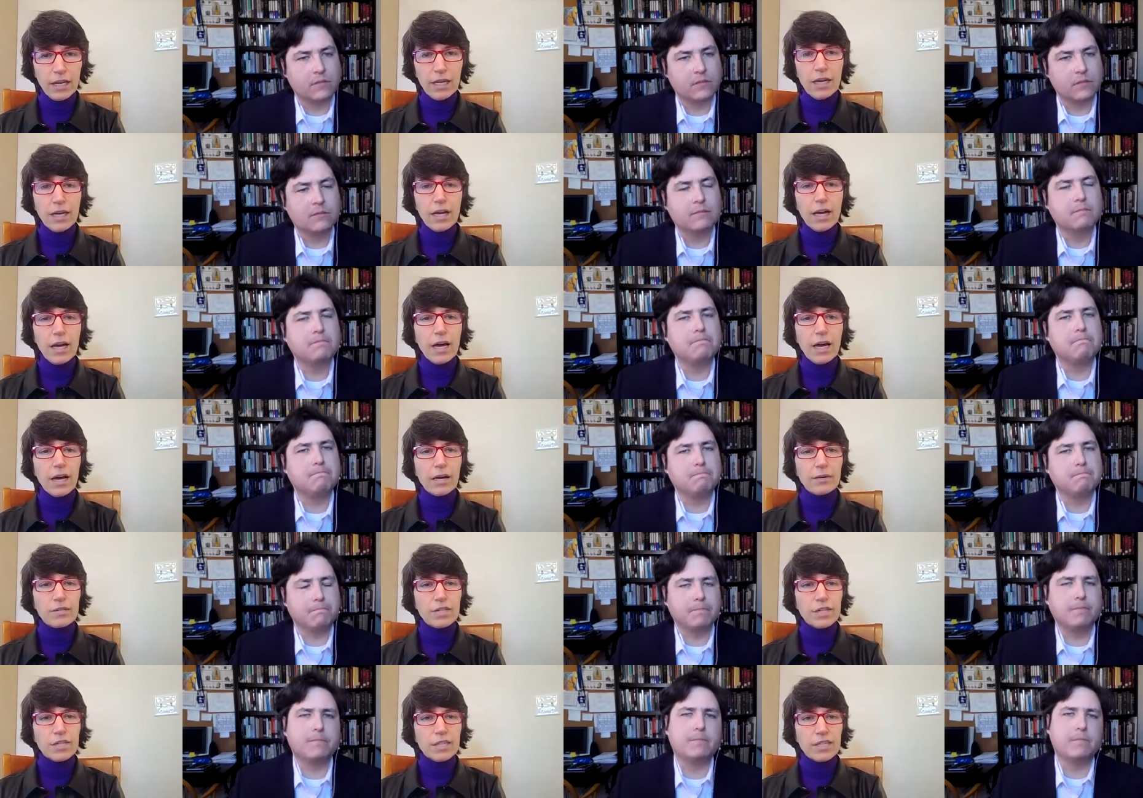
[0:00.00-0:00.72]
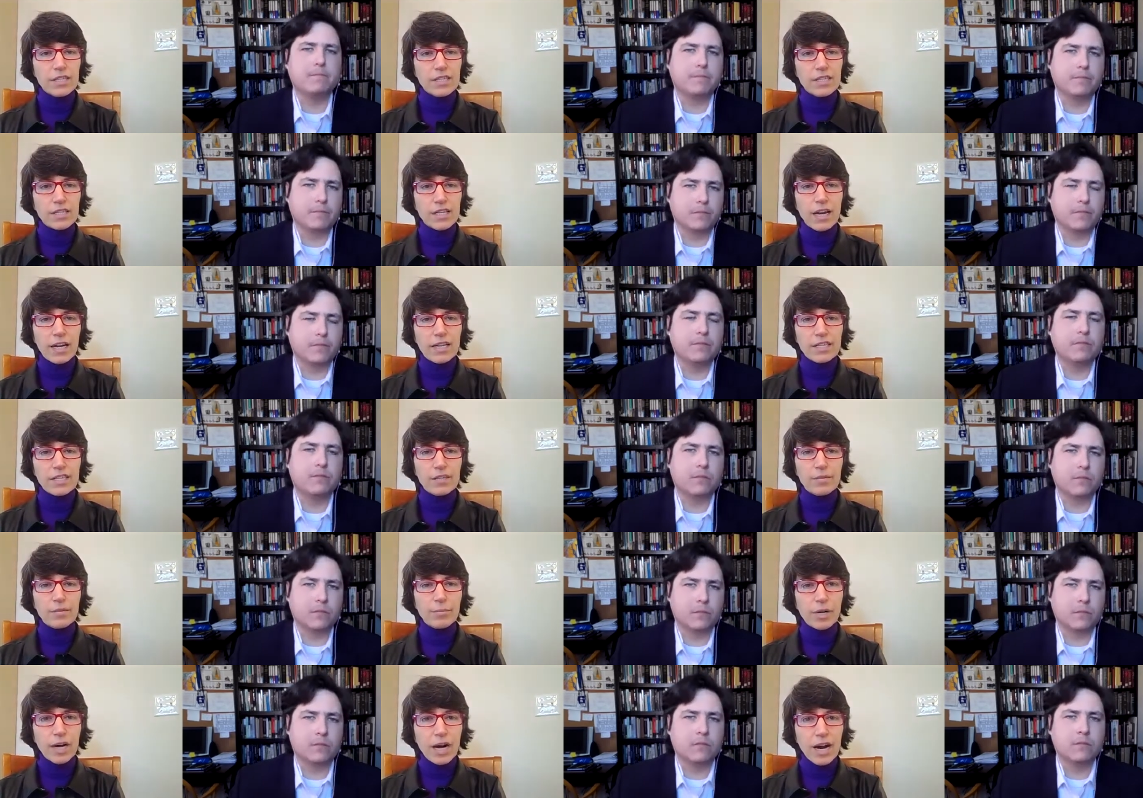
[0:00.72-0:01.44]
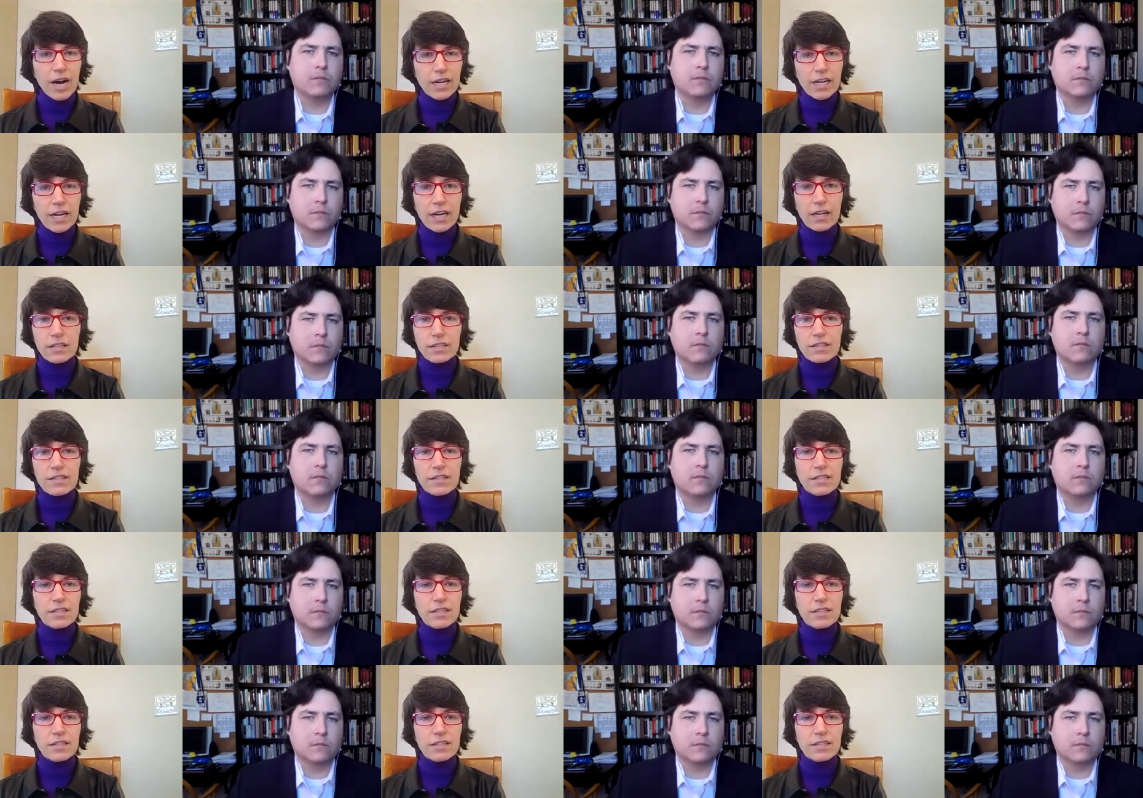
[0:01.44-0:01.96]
Speaker 1: uh, to mm-hmm. these kinds of products.